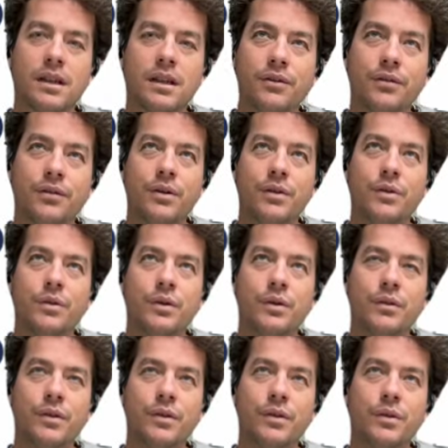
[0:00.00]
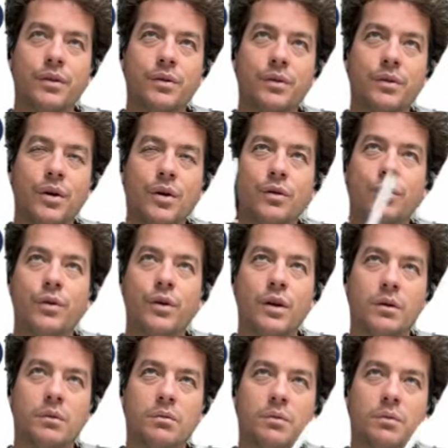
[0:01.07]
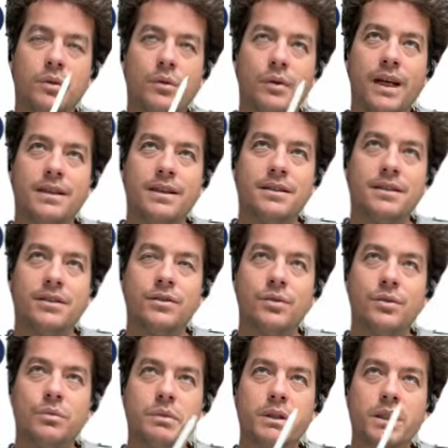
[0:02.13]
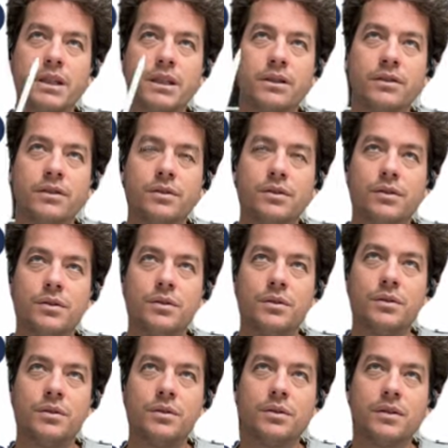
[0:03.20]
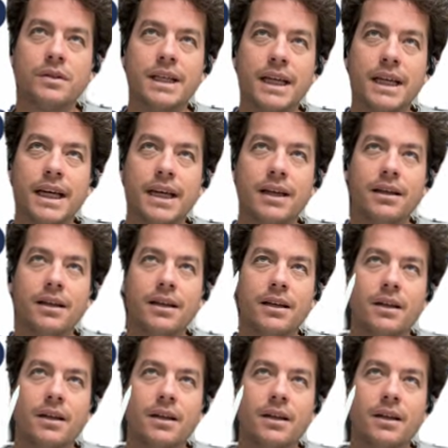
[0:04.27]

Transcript: if you go from raising the 2 million to today,